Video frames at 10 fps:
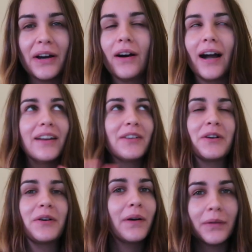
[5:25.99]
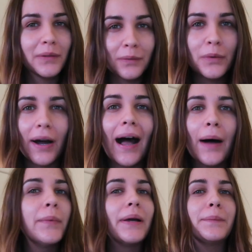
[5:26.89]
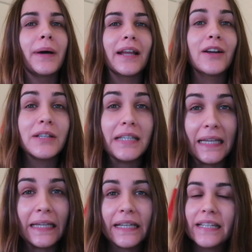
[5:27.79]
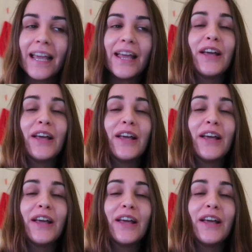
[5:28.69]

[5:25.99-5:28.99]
I don't know what happened, but it got deleted.